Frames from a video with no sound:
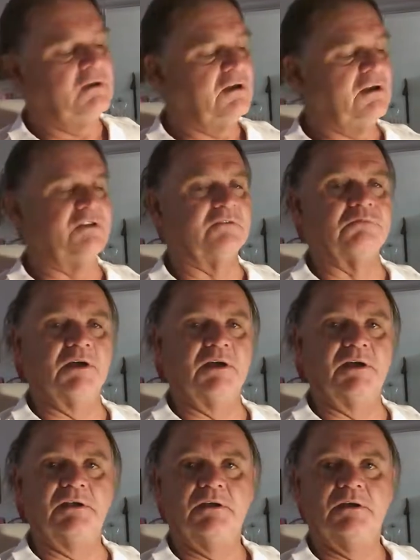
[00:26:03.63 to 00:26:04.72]
in his
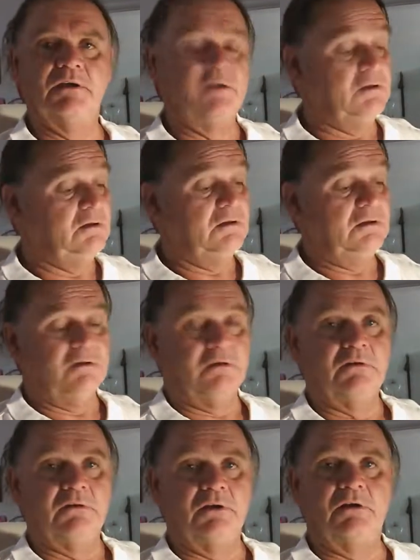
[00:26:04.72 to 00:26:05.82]
blood?
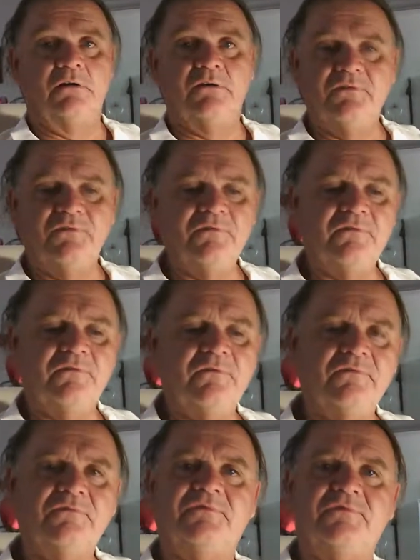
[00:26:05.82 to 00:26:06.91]
You know,
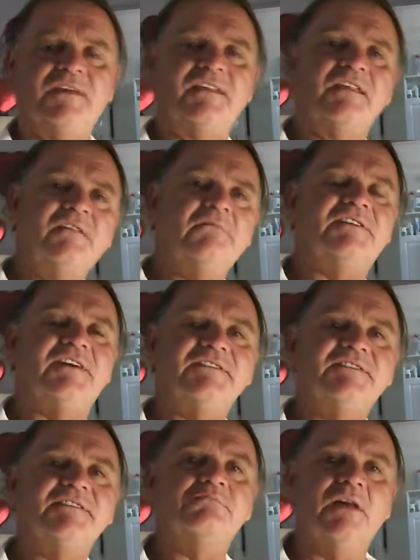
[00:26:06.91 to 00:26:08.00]
they didn't even test
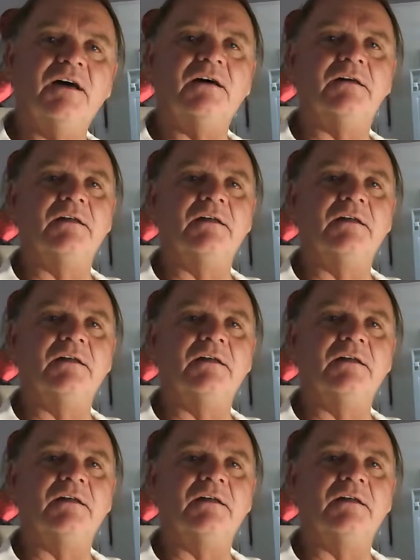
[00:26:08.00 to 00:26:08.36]
his blood.